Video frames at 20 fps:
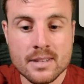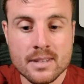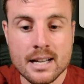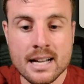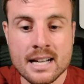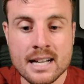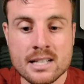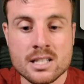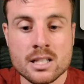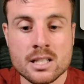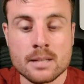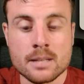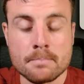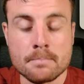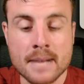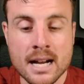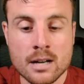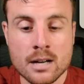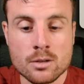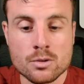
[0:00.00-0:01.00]
ask
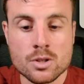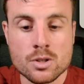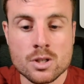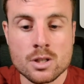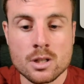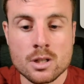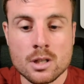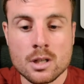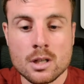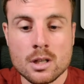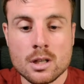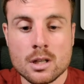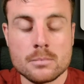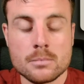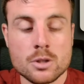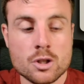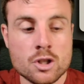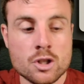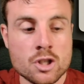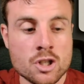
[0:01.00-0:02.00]
about
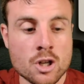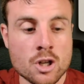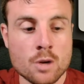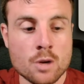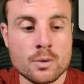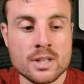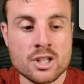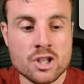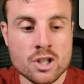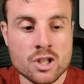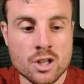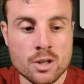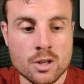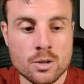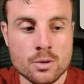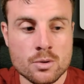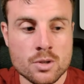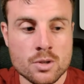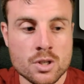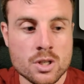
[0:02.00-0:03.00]

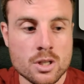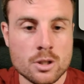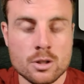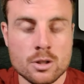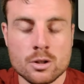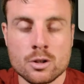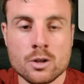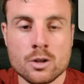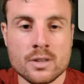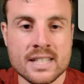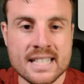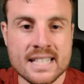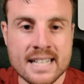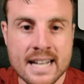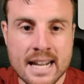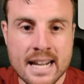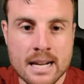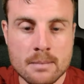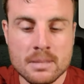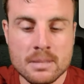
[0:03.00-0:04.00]
so-and-so's, the
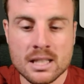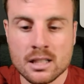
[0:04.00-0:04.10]
name and the